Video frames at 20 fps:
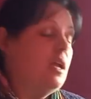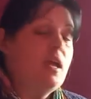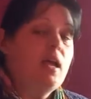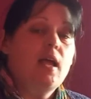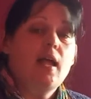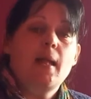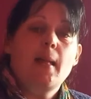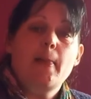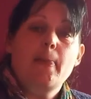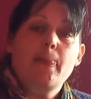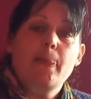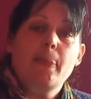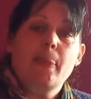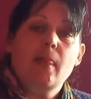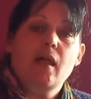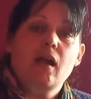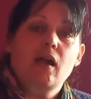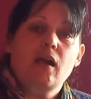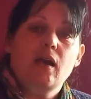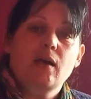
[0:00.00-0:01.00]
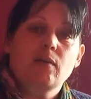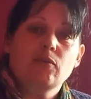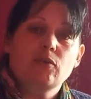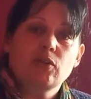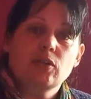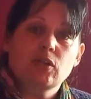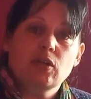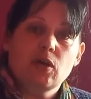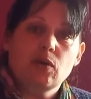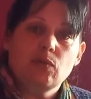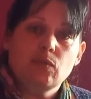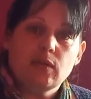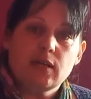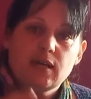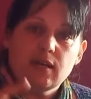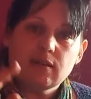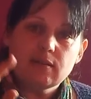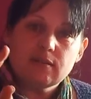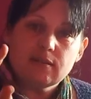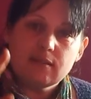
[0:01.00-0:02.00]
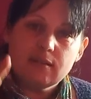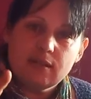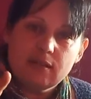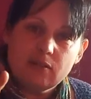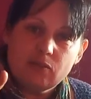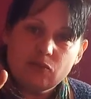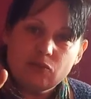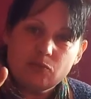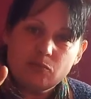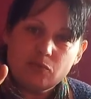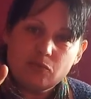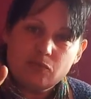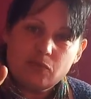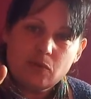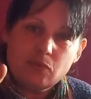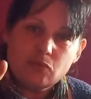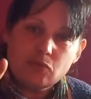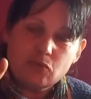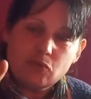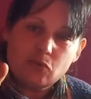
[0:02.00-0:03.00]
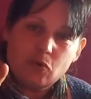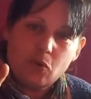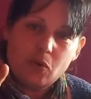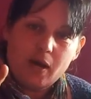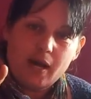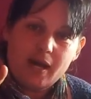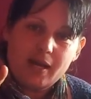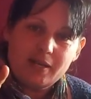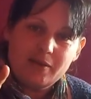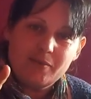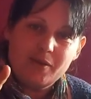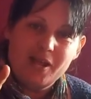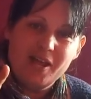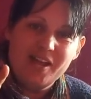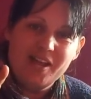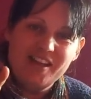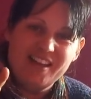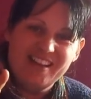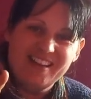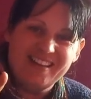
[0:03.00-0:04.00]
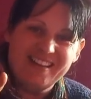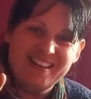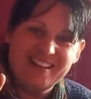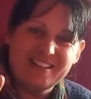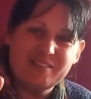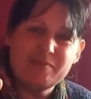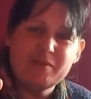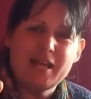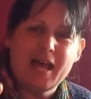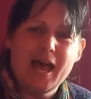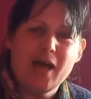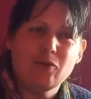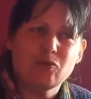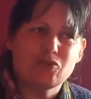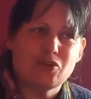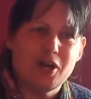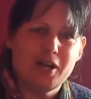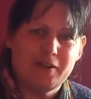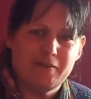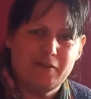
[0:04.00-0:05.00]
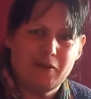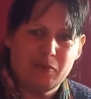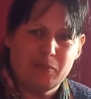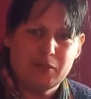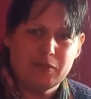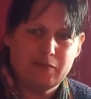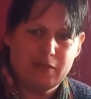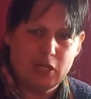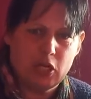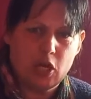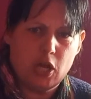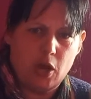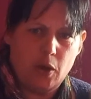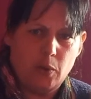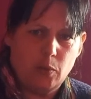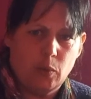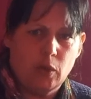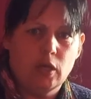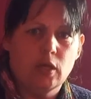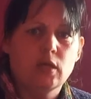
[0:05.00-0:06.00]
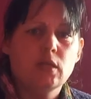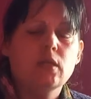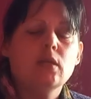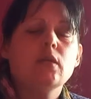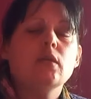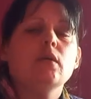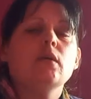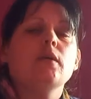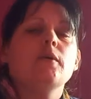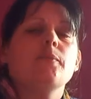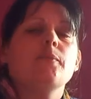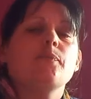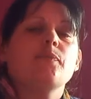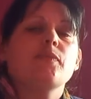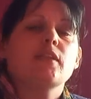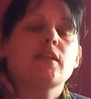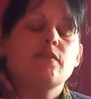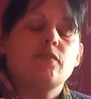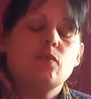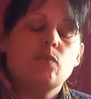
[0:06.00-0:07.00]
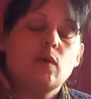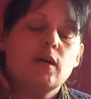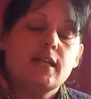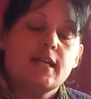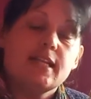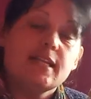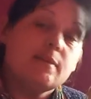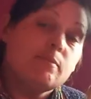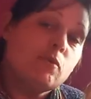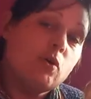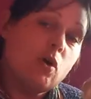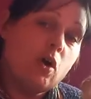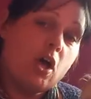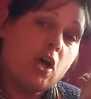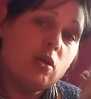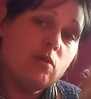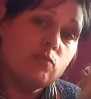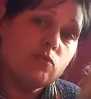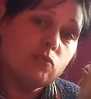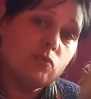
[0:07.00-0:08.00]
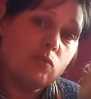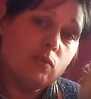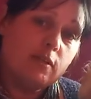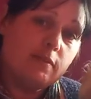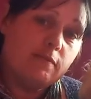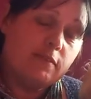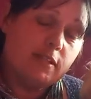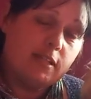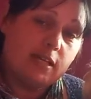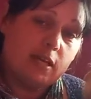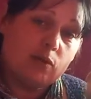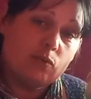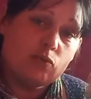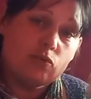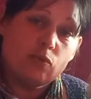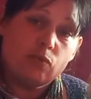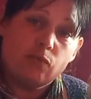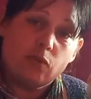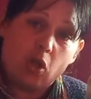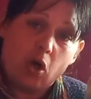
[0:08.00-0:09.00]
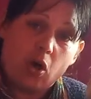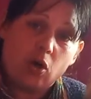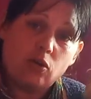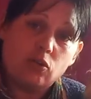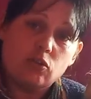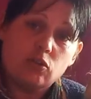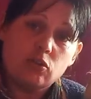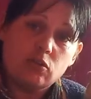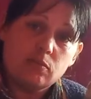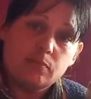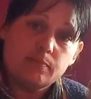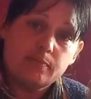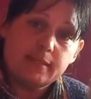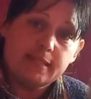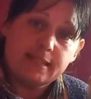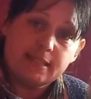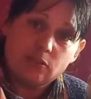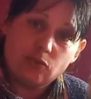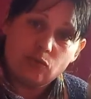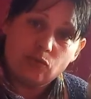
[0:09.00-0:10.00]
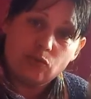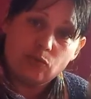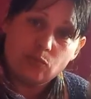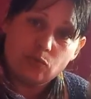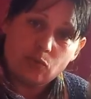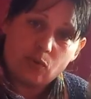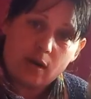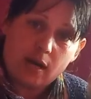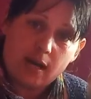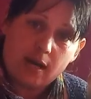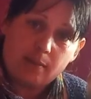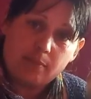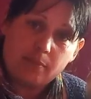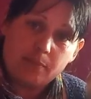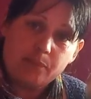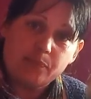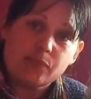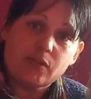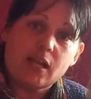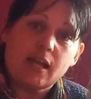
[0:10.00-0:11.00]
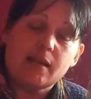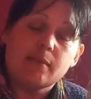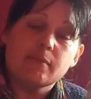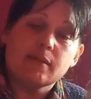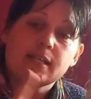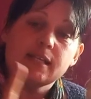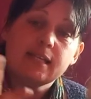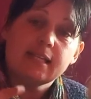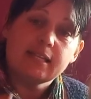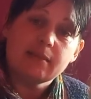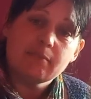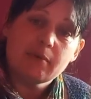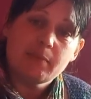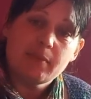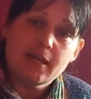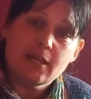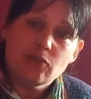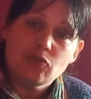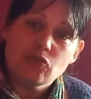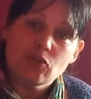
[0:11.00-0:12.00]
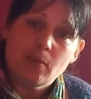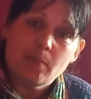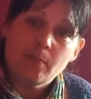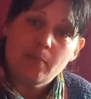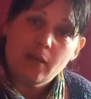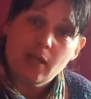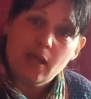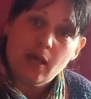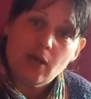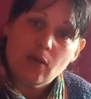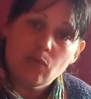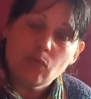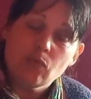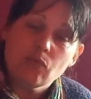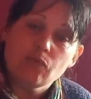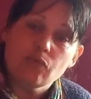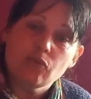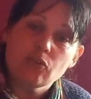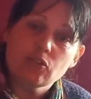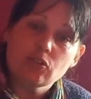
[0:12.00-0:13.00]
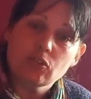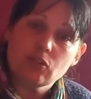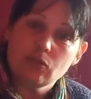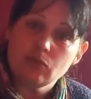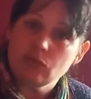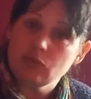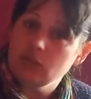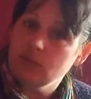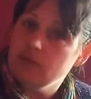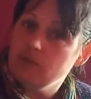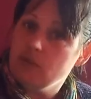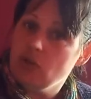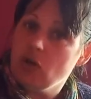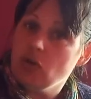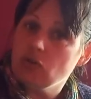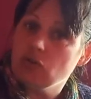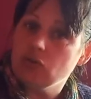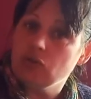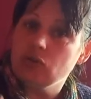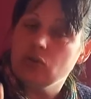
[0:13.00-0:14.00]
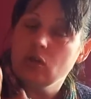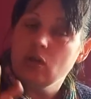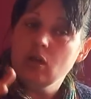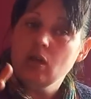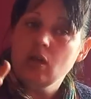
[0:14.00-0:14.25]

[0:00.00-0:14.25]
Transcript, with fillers: Um, I'm going to go now because I think the husband's phone's going to cut out. it's been hell trying to film this video. If you want any more homeschooling videos or vlogs, please do subscribe. And I'm going to link my Patreon below for exclusive vlogs,